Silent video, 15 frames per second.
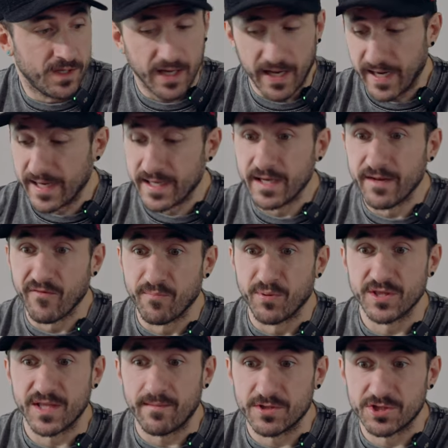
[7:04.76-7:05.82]
and I didn't even
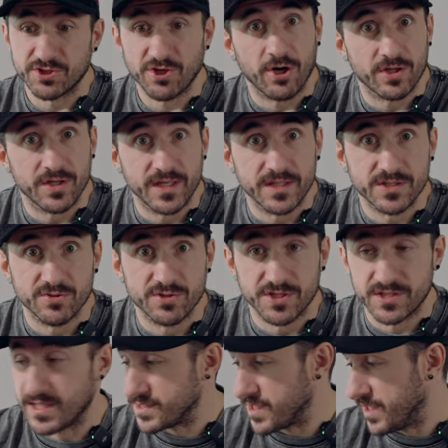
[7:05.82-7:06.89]
put that much chocolate in, so it
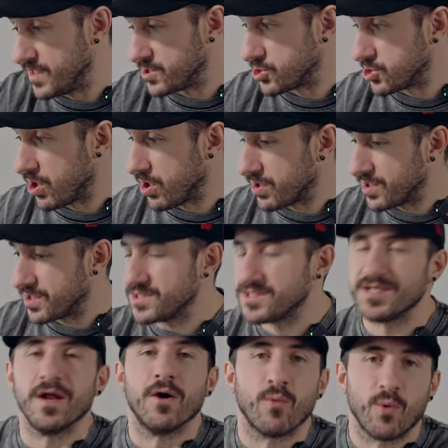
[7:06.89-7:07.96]
just has a hint of chocolate because,
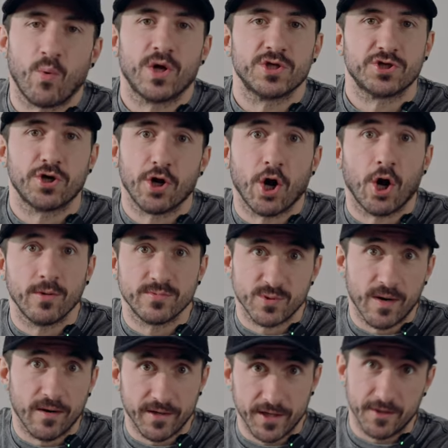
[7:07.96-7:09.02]
you know, we're watching our carbs
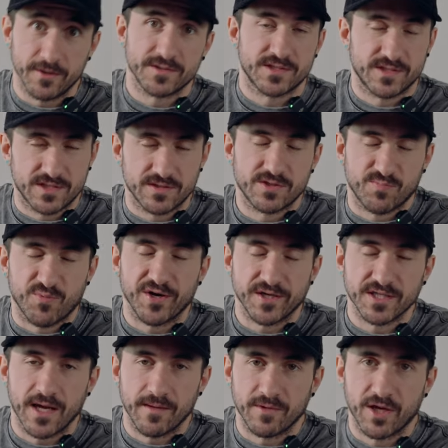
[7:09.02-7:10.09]
around here. It's
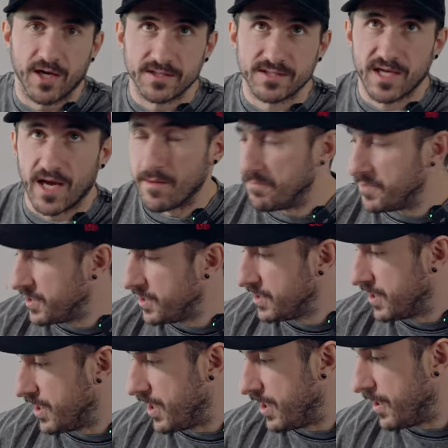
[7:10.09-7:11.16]
springtime cut time.
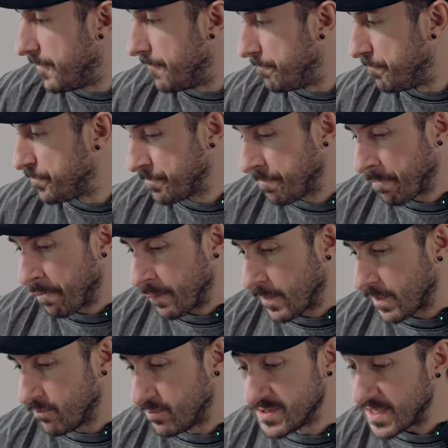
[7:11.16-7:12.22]
Um,
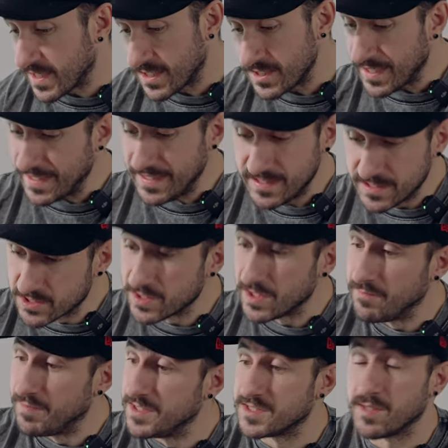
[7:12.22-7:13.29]
but that could easily
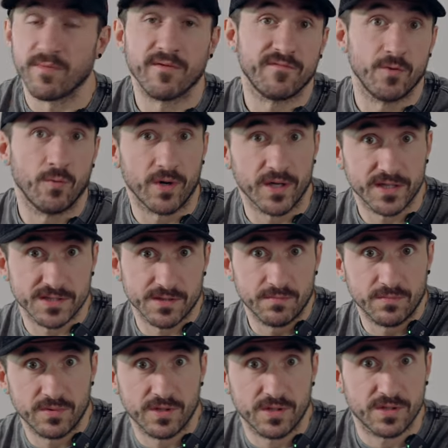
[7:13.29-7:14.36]
be something if you want to get
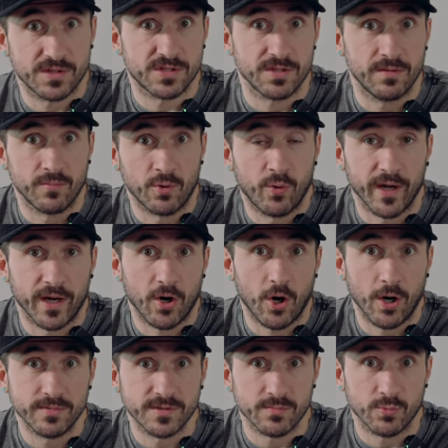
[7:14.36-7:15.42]
some some quick
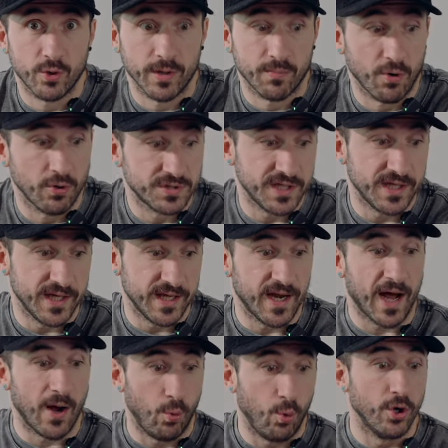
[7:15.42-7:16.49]
carbs, some quick protein in.
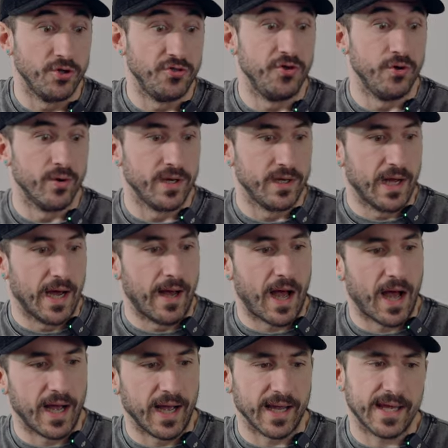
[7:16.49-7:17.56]
I would do it.
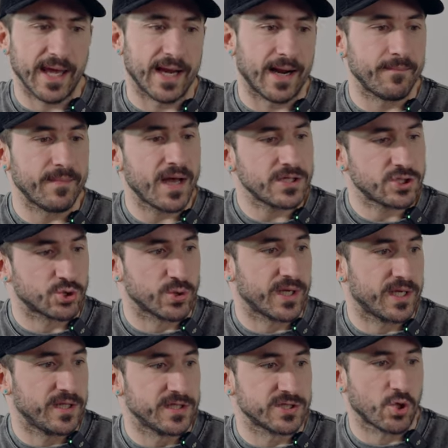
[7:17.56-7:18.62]
again, I'm not
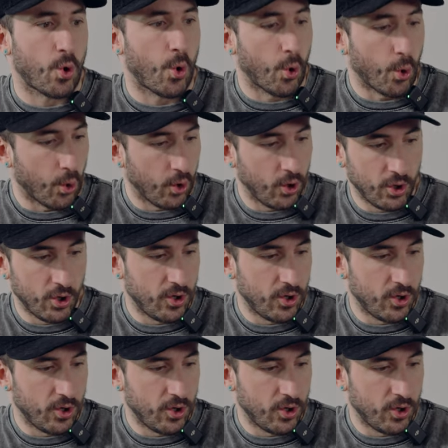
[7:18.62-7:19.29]
drinking this whole